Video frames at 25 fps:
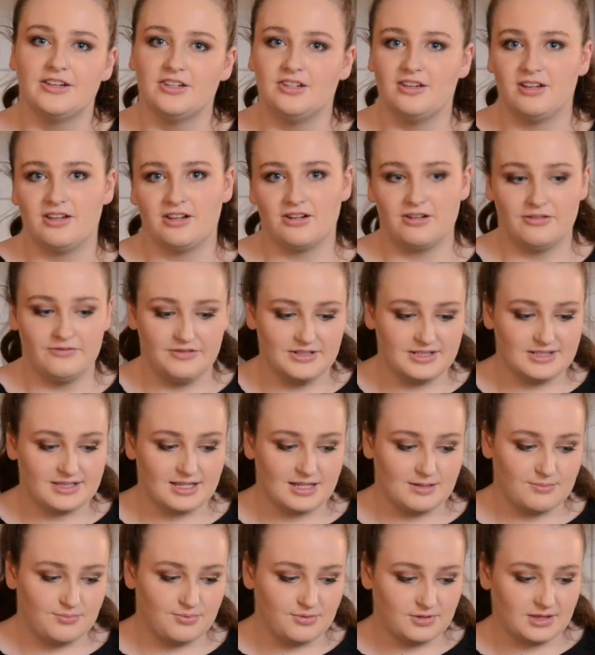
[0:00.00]
You can
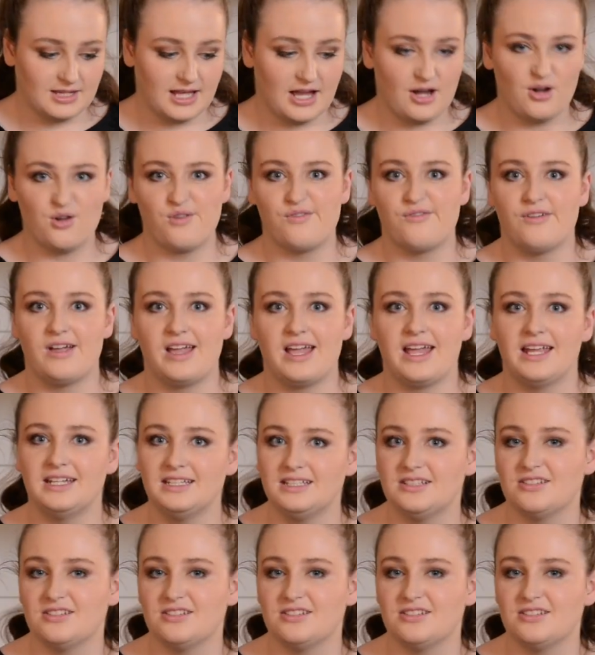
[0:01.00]
obviously put that over any